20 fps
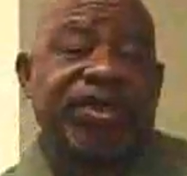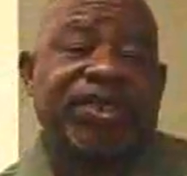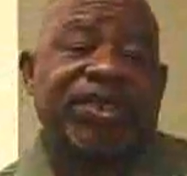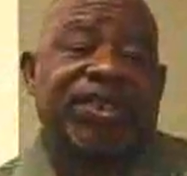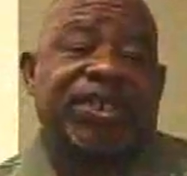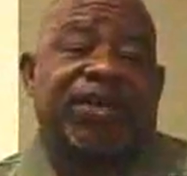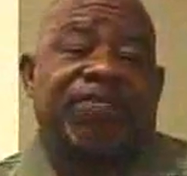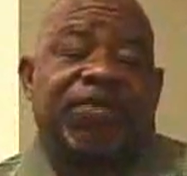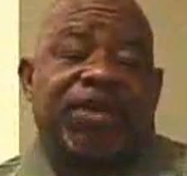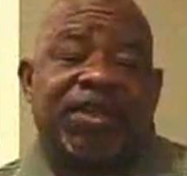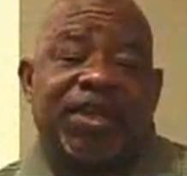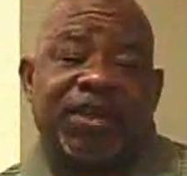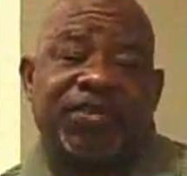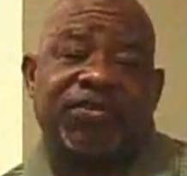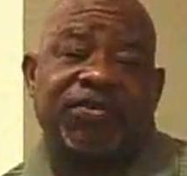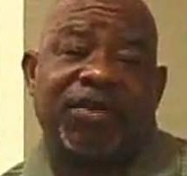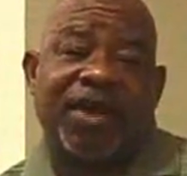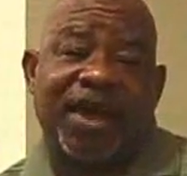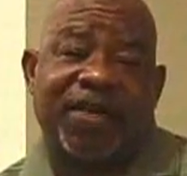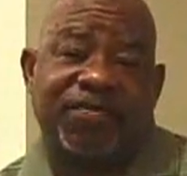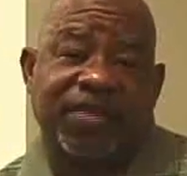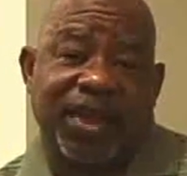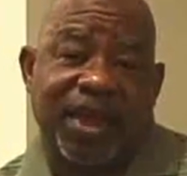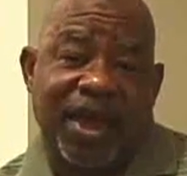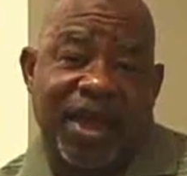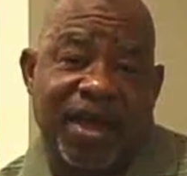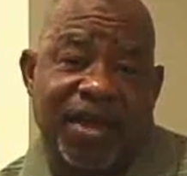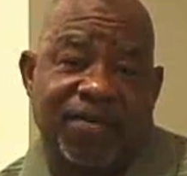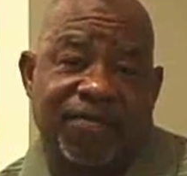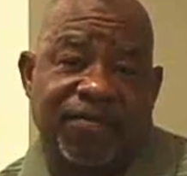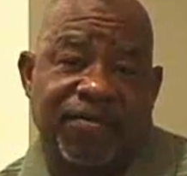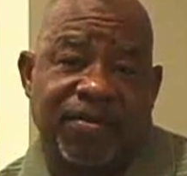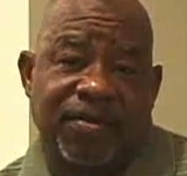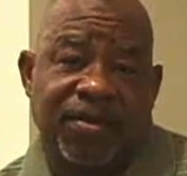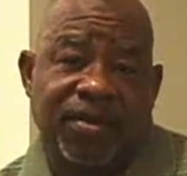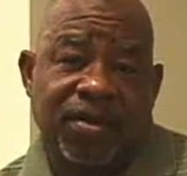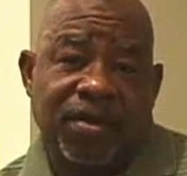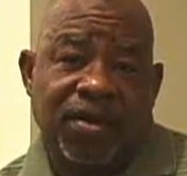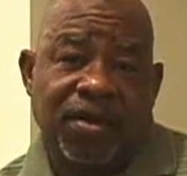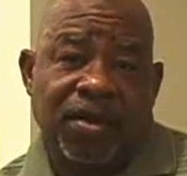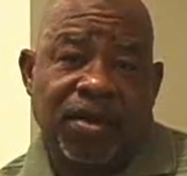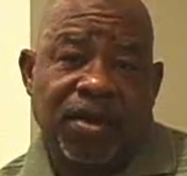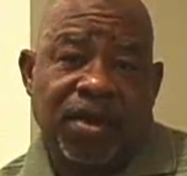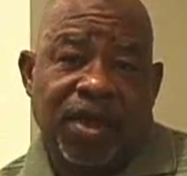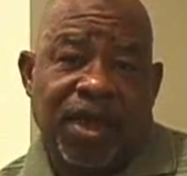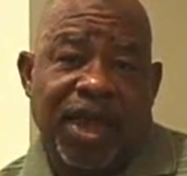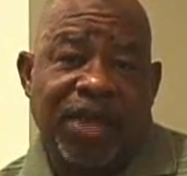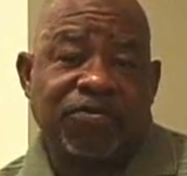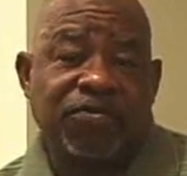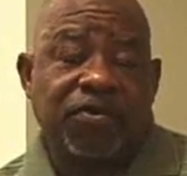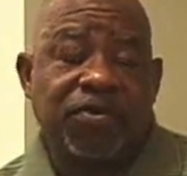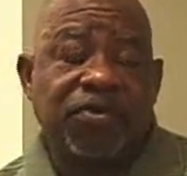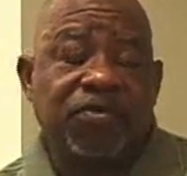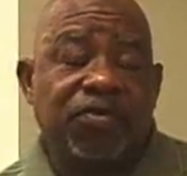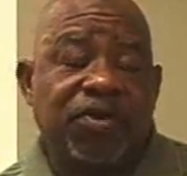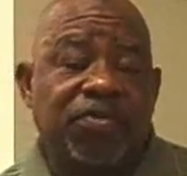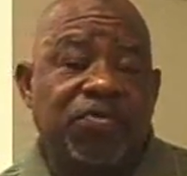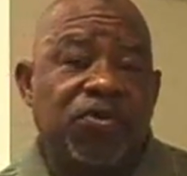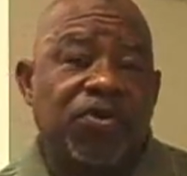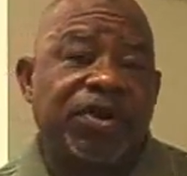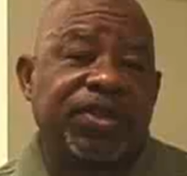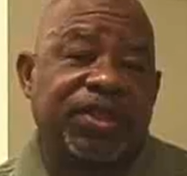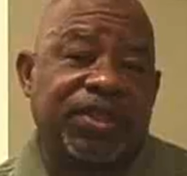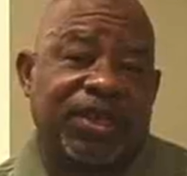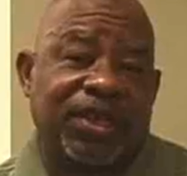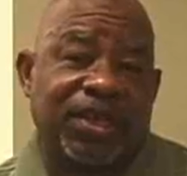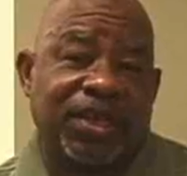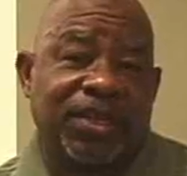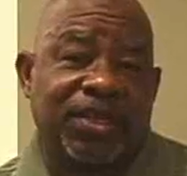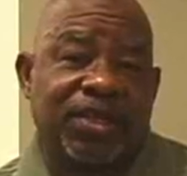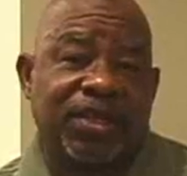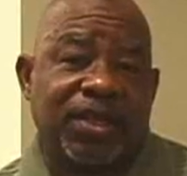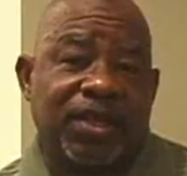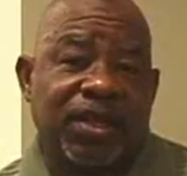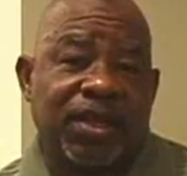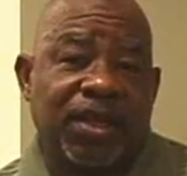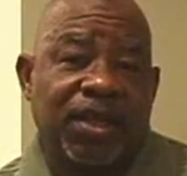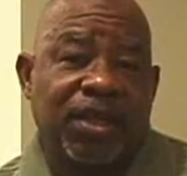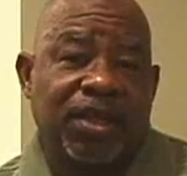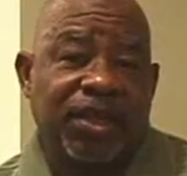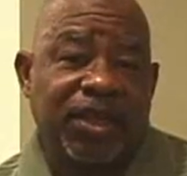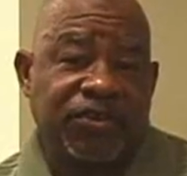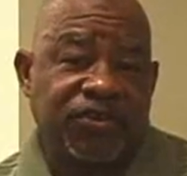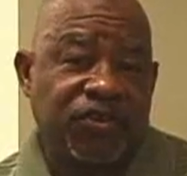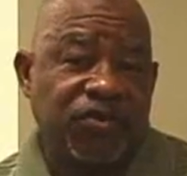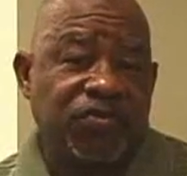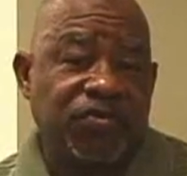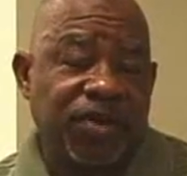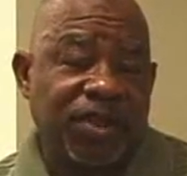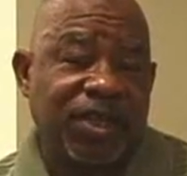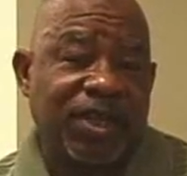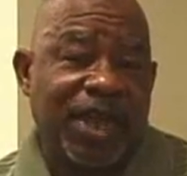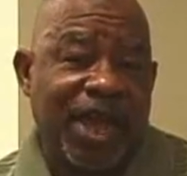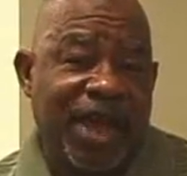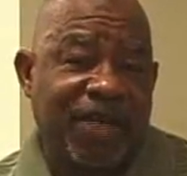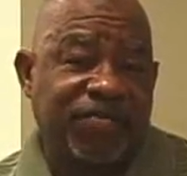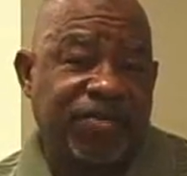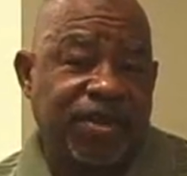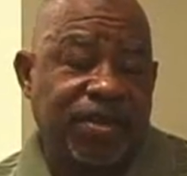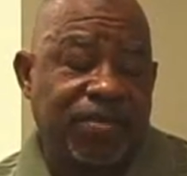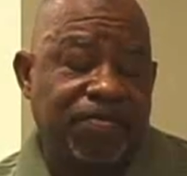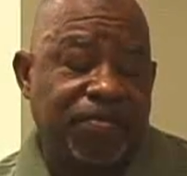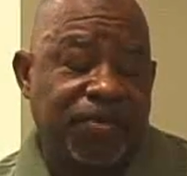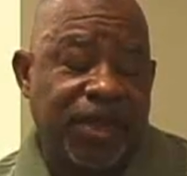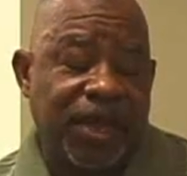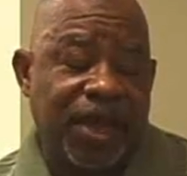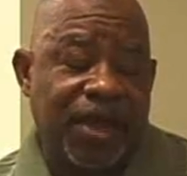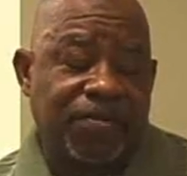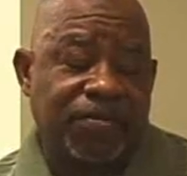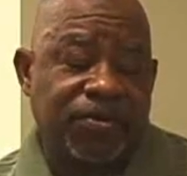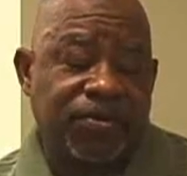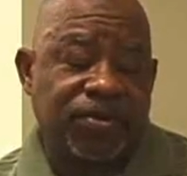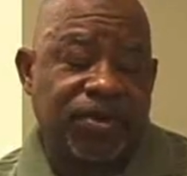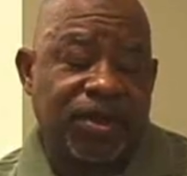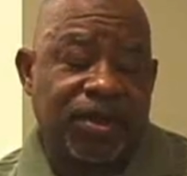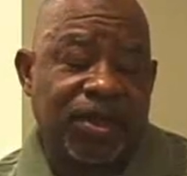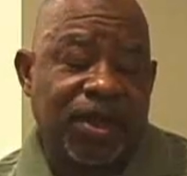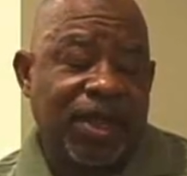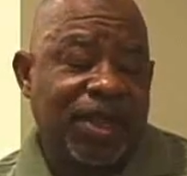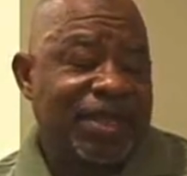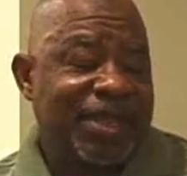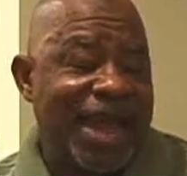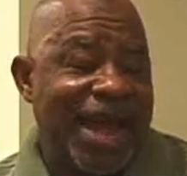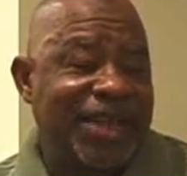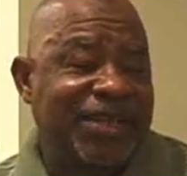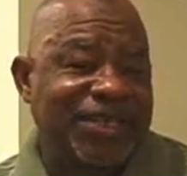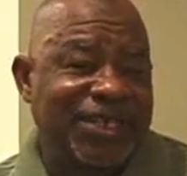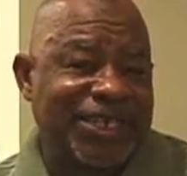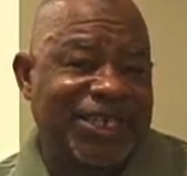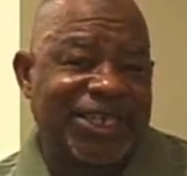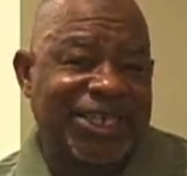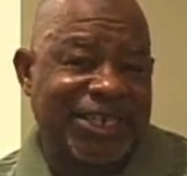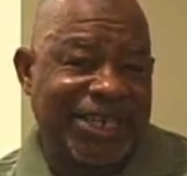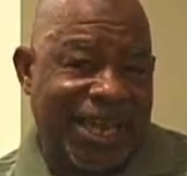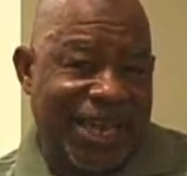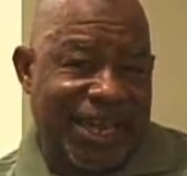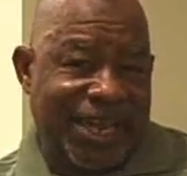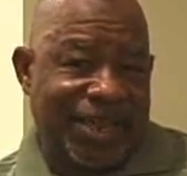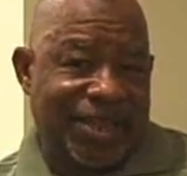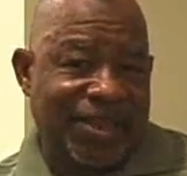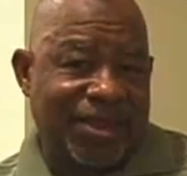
is something that you have to have. And the remorse is that you really have to be able to not just say it,